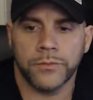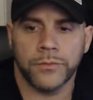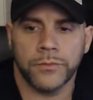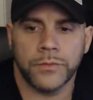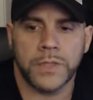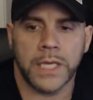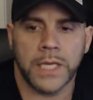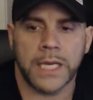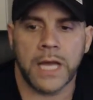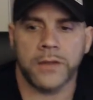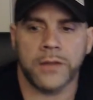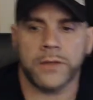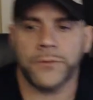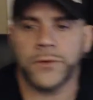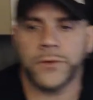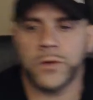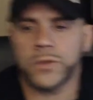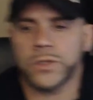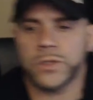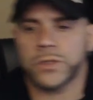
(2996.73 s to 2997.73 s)
Take out the
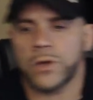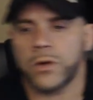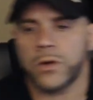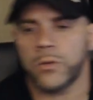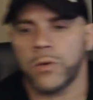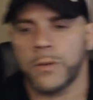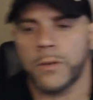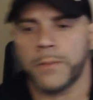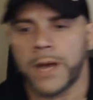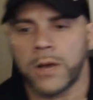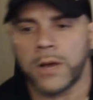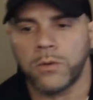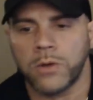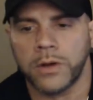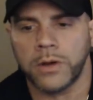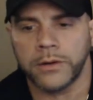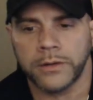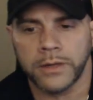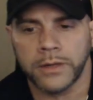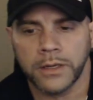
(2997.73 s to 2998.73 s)
fuses on one by
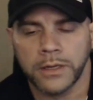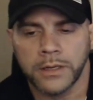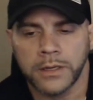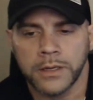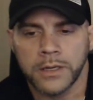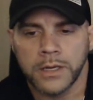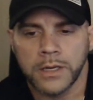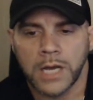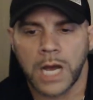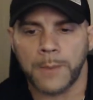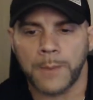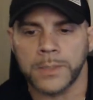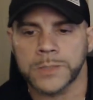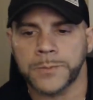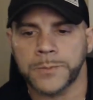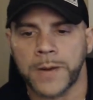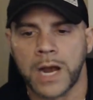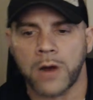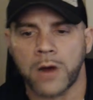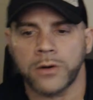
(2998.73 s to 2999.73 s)
one. How
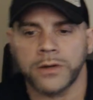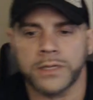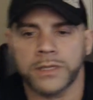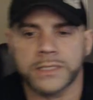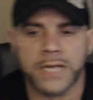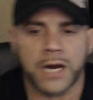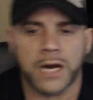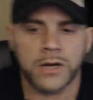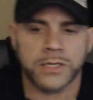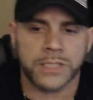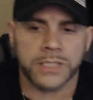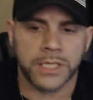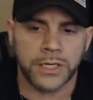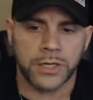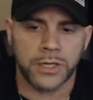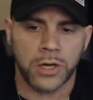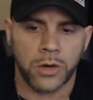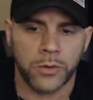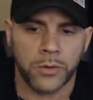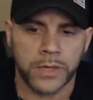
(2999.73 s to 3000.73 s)
much power to the tires can
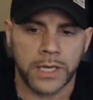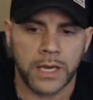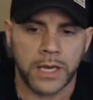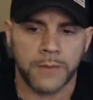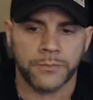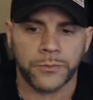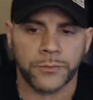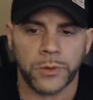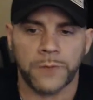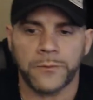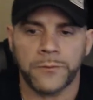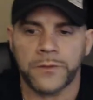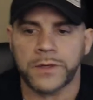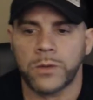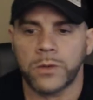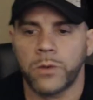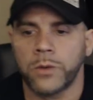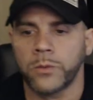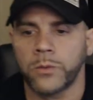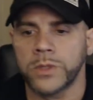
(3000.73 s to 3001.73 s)
an OEM
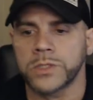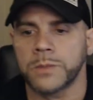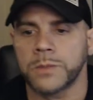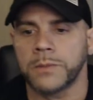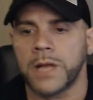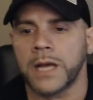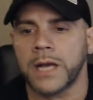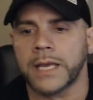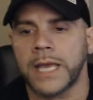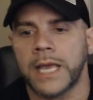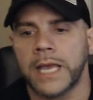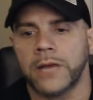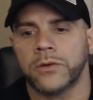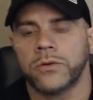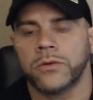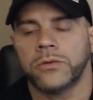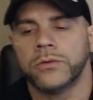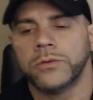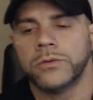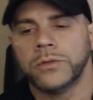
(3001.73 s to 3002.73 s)
351 Windsor block handle?